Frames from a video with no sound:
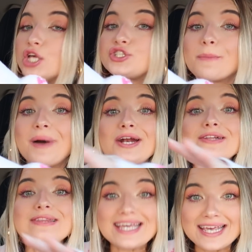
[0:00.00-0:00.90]
So Butter
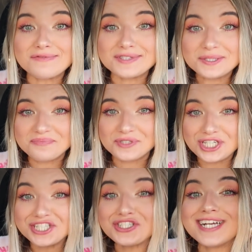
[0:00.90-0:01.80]
leaves.
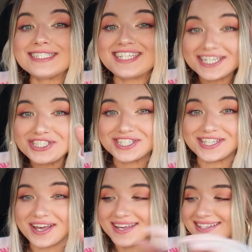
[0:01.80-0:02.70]
She straight ditches
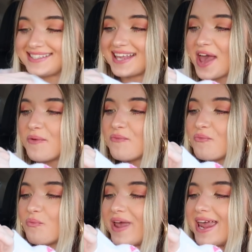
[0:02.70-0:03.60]
us,
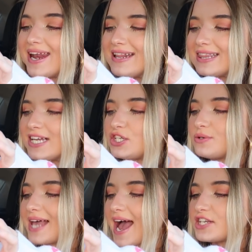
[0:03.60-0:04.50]
and we didn't think she
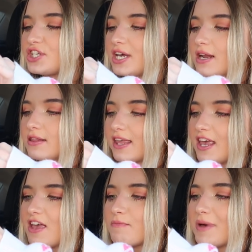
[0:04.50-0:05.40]
was actually gonna
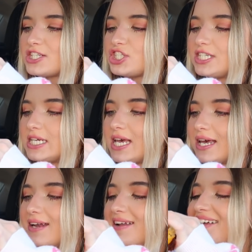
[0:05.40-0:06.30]
leave, but she
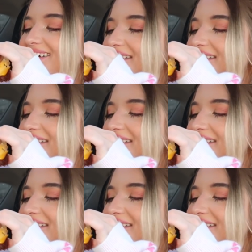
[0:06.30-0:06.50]
did.